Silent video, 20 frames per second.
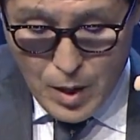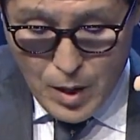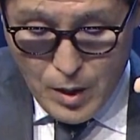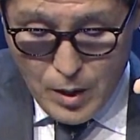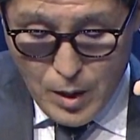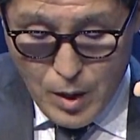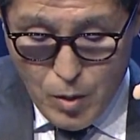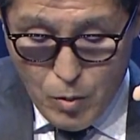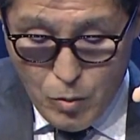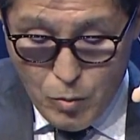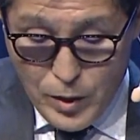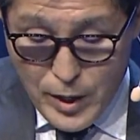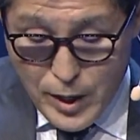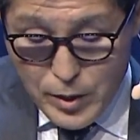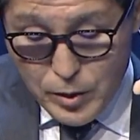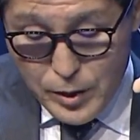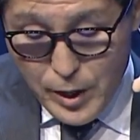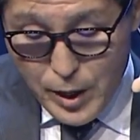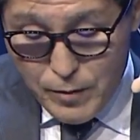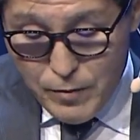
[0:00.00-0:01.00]
We
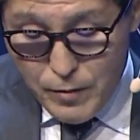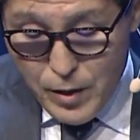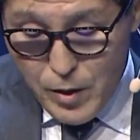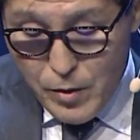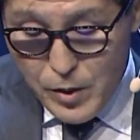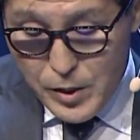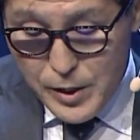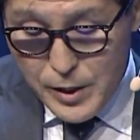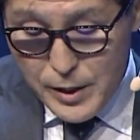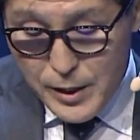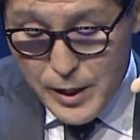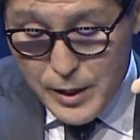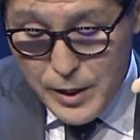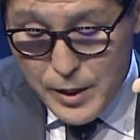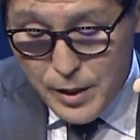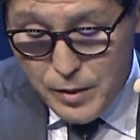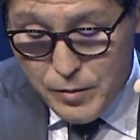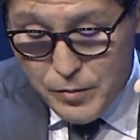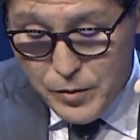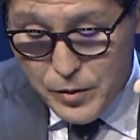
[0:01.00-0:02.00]
undertake various
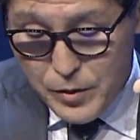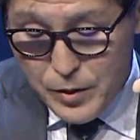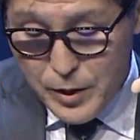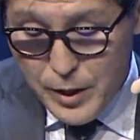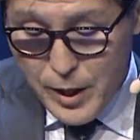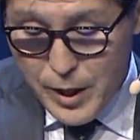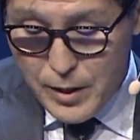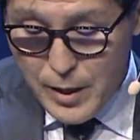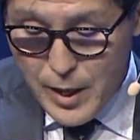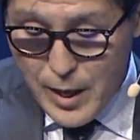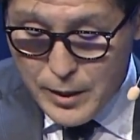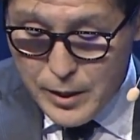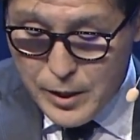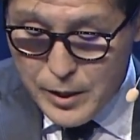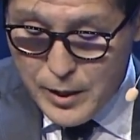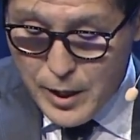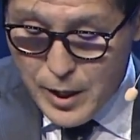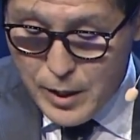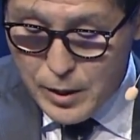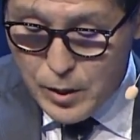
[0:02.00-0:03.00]
initiatives to gain
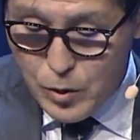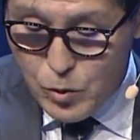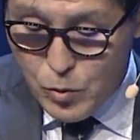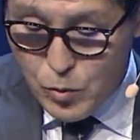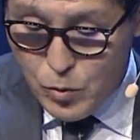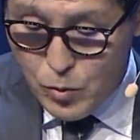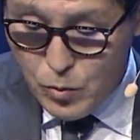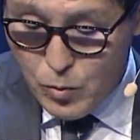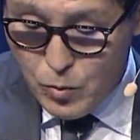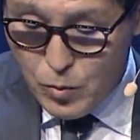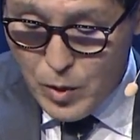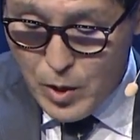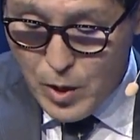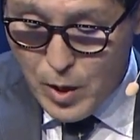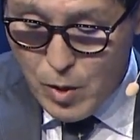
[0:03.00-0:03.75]
understanding to